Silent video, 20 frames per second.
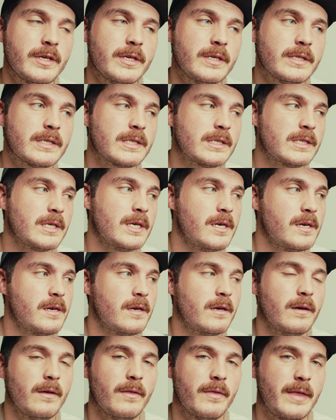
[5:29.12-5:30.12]

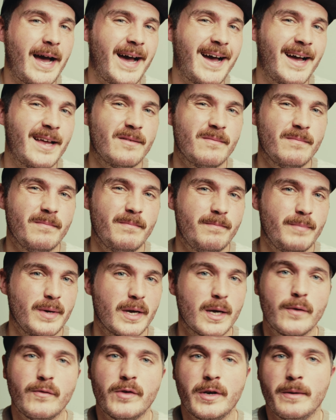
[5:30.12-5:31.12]
see that
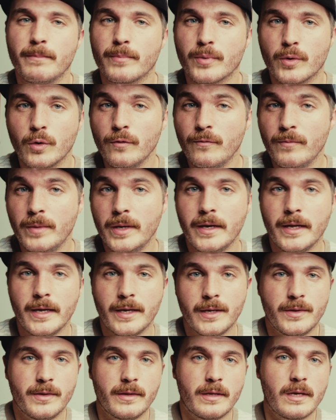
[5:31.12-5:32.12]
big of an improvement
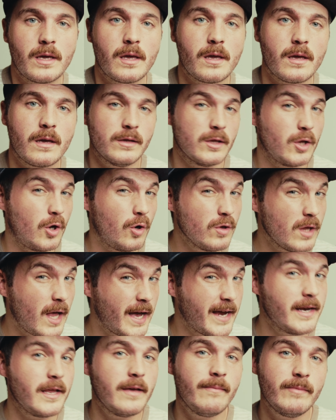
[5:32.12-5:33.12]
in the low
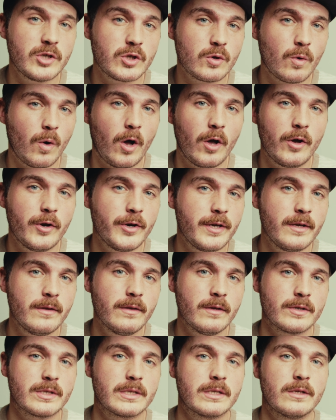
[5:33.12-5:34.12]
light image quality.
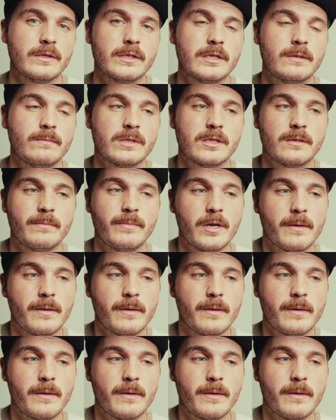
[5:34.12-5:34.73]
There still seems to be a